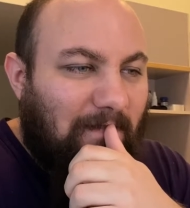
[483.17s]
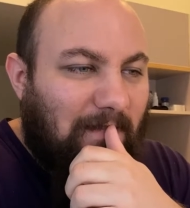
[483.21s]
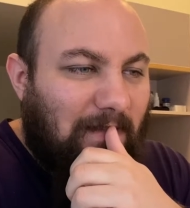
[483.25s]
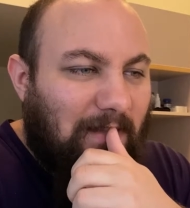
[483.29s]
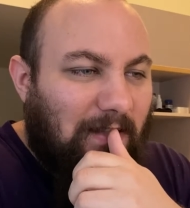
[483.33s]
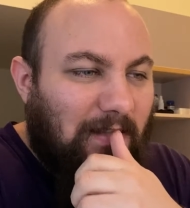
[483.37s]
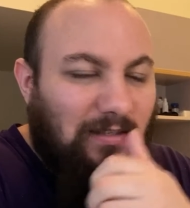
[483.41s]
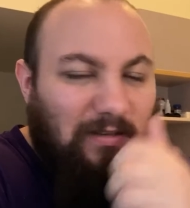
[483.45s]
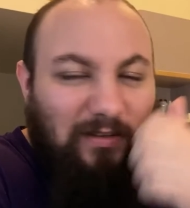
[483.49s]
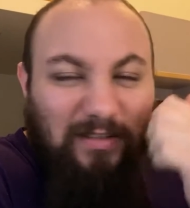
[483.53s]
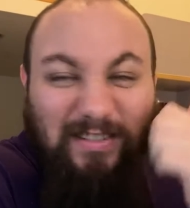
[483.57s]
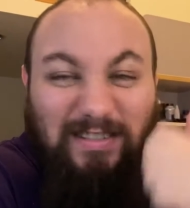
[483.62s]

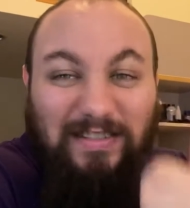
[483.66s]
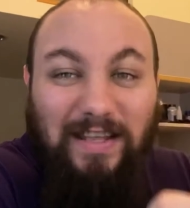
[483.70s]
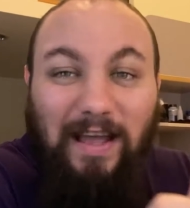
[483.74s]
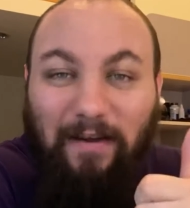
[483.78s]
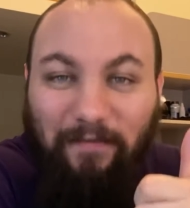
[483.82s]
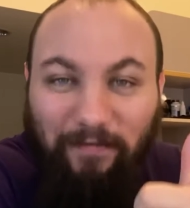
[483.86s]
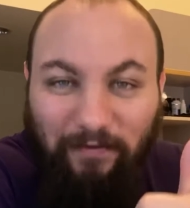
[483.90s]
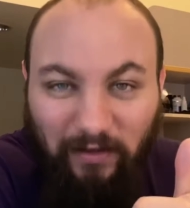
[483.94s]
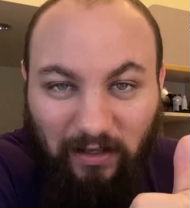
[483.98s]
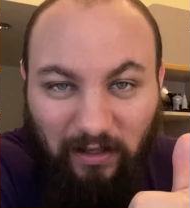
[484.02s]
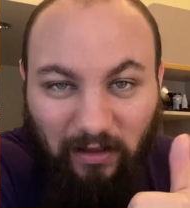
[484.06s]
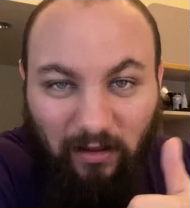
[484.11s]
So it's
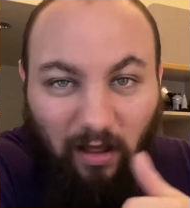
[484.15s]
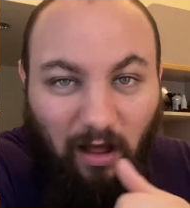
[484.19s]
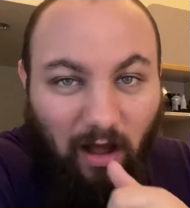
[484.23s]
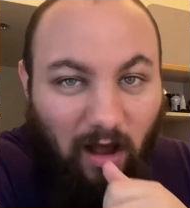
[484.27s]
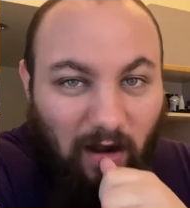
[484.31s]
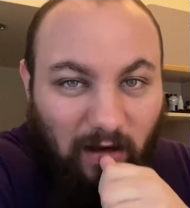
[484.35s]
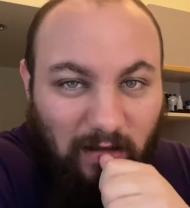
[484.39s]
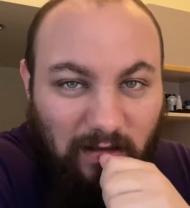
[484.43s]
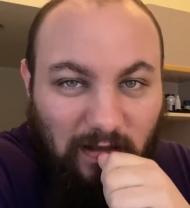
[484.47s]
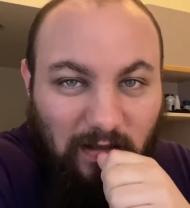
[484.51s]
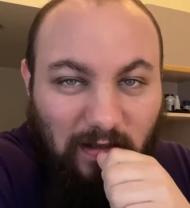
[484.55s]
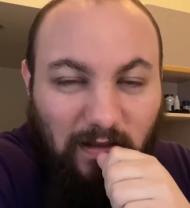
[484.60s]
definitely
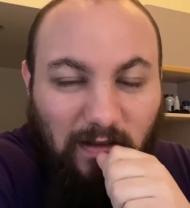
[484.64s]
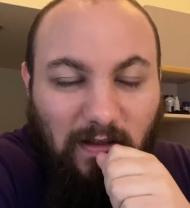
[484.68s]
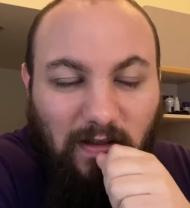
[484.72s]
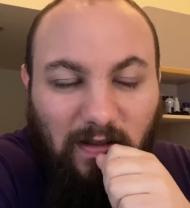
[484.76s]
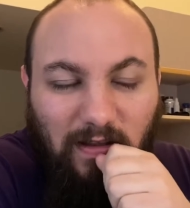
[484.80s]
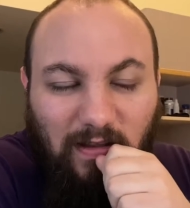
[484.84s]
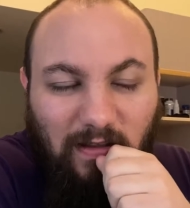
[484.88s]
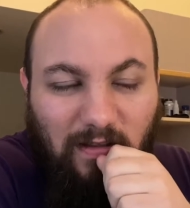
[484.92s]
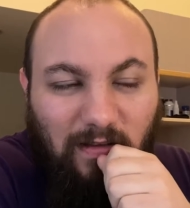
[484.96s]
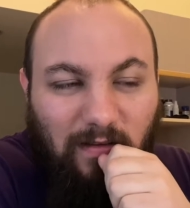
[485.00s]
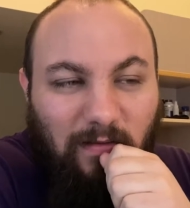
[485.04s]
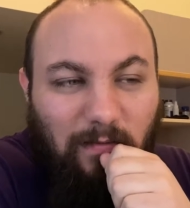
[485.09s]
locked,
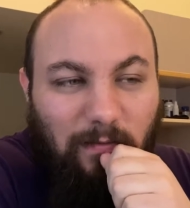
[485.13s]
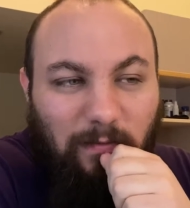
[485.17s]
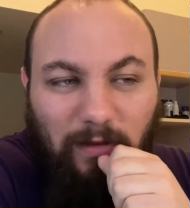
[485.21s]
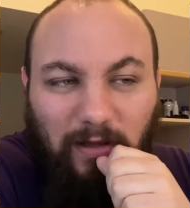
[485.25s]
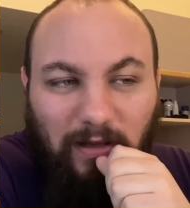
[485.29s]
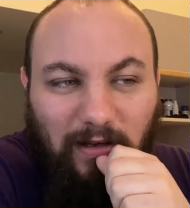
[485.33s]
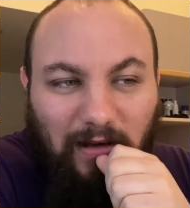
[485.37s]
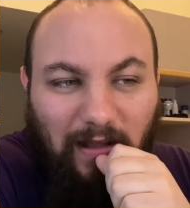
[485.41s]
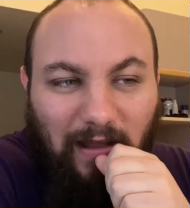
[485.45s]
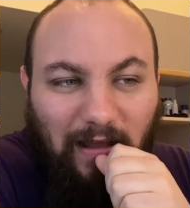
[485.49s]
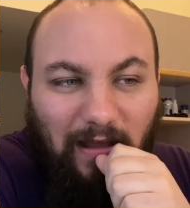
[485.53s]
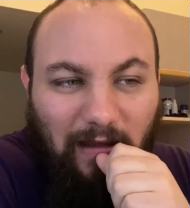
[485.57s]

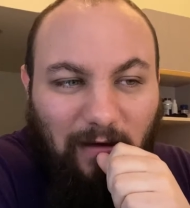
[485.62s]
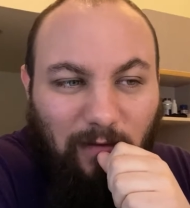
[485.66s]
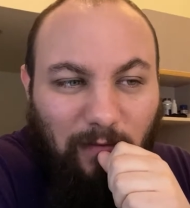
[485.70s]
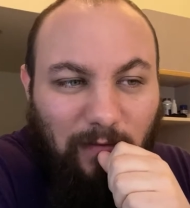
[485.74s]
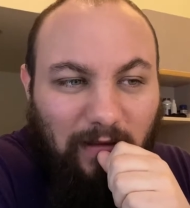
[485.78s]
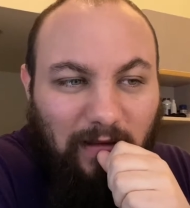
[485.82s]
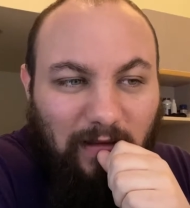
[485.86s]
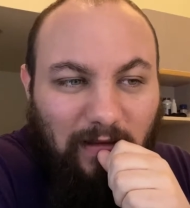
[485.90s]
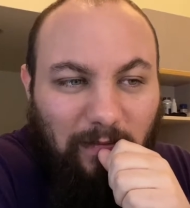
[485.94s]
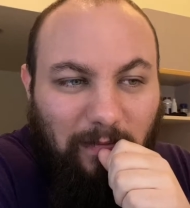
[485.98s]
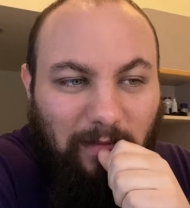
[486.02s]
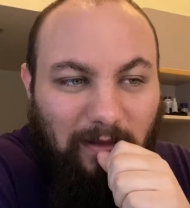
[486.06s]
but how do
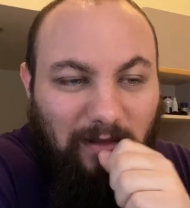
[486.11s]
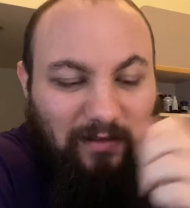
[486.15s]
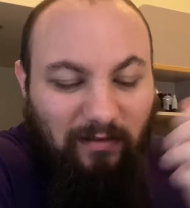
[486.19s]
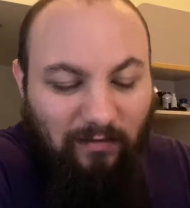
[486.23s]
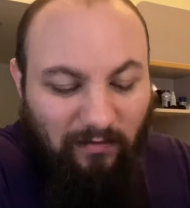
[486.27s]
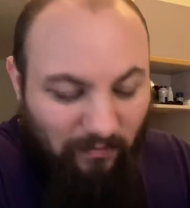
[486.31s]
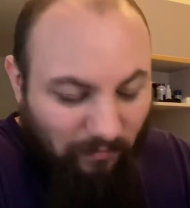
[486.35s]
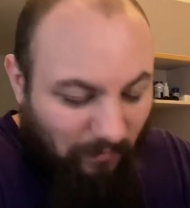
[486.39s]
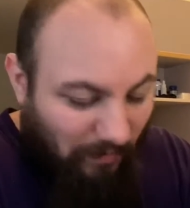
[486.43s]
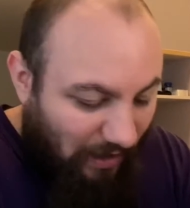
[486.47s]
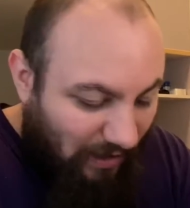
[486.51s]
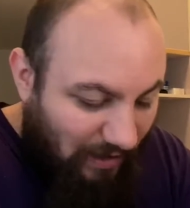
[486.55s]
we, I
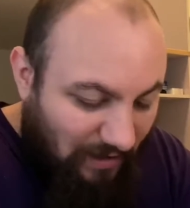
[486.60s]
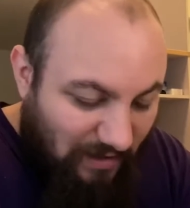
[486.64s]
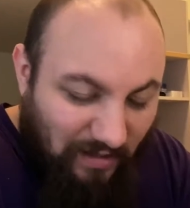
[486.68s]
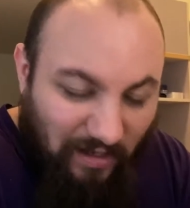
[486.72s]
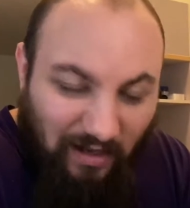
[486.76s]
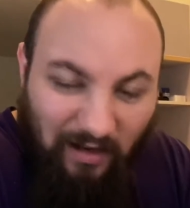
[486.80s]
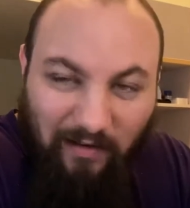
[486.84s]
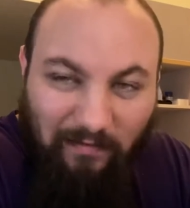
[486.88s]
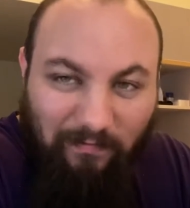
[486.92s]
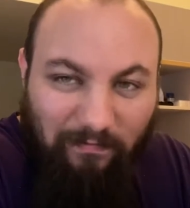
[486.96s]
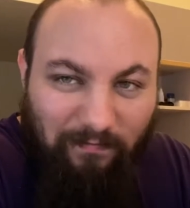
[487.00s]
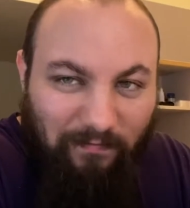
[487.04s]
mean, Ming's
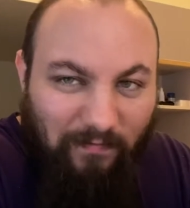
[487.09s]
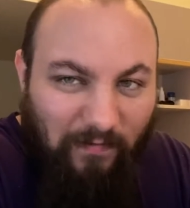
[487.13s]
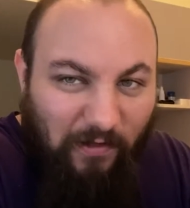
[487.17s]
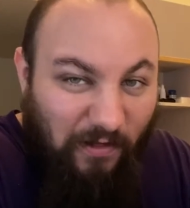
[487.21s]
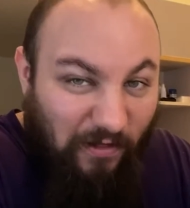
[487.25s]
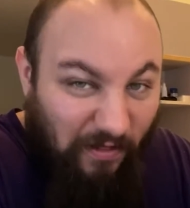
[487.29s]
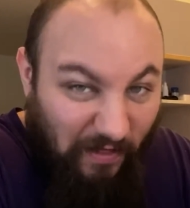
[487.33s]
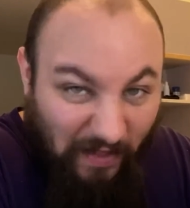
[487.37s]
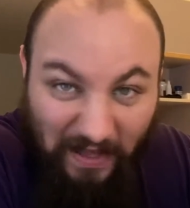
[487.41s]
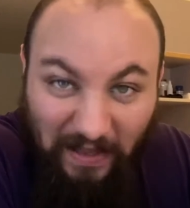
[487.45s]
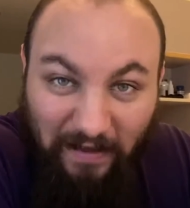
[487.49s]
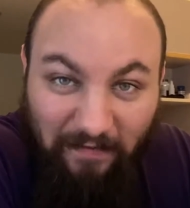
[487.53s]
not a
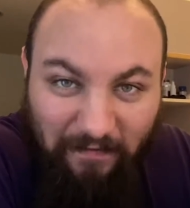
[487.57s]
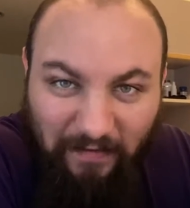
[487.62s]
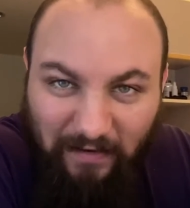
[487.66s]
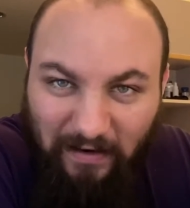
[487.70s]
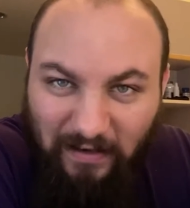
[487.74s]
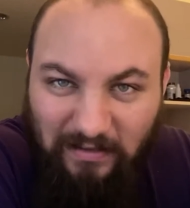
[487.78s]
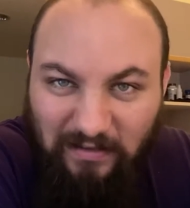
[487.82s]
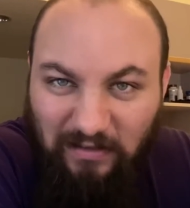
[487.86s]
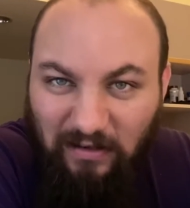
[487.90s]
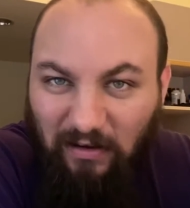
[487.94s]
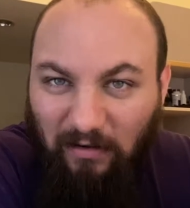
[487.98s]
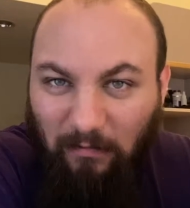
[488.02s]
thief. He
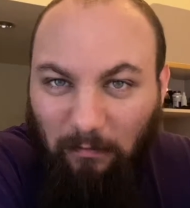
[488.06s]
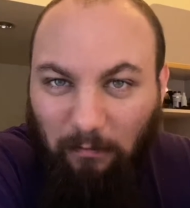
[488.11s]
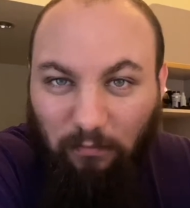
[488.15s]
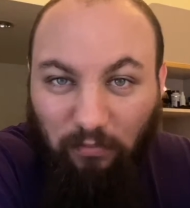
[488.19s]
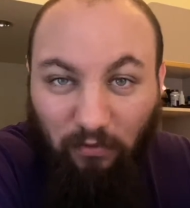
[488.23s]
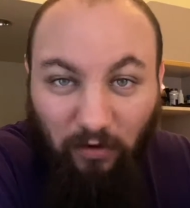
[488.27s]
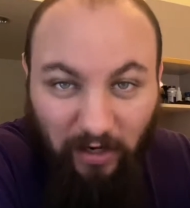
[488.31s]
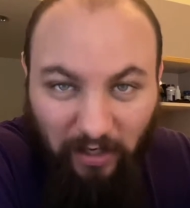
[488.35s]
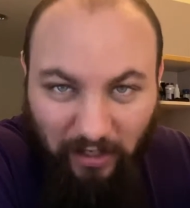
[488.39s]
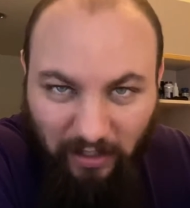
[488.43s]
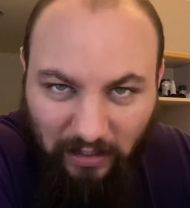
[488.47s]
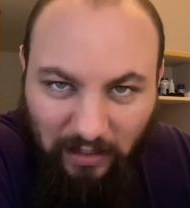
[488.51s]
doesn't know how to
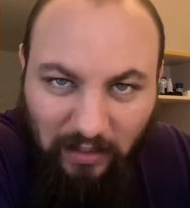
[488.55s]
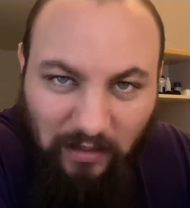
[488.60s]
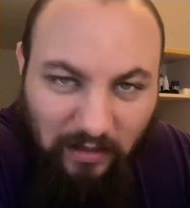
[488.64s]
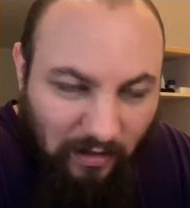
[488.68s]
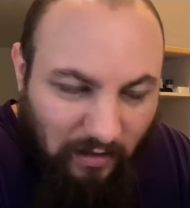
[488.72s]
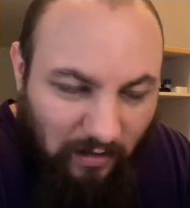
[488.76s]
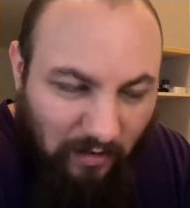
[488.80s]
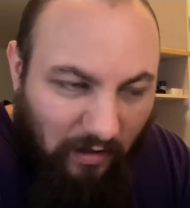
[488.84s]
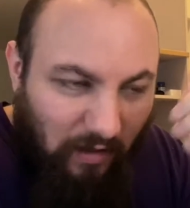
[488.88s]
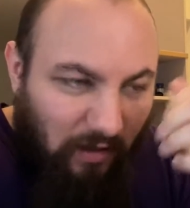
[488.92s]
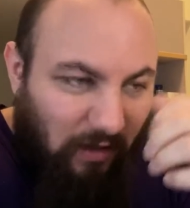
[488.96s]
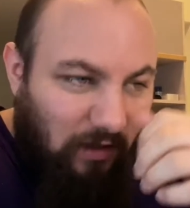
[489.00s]
break into
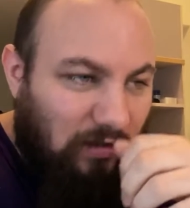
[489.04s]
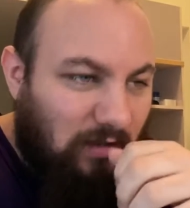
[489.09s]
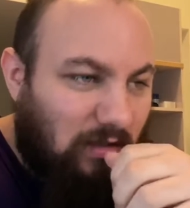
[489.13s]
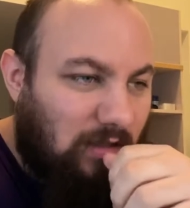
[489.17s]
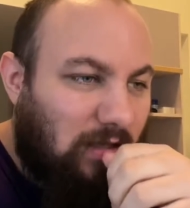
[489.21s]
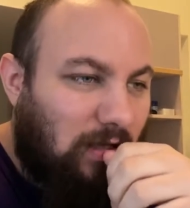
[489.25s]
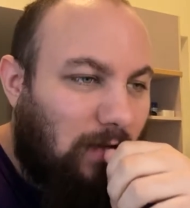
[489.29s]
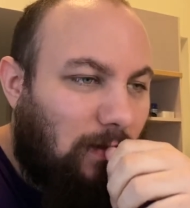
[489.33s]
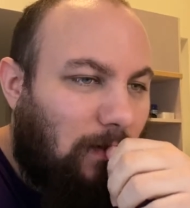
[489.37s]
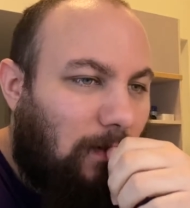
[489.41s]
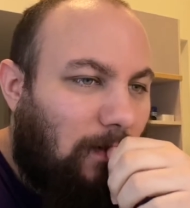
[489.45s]
things.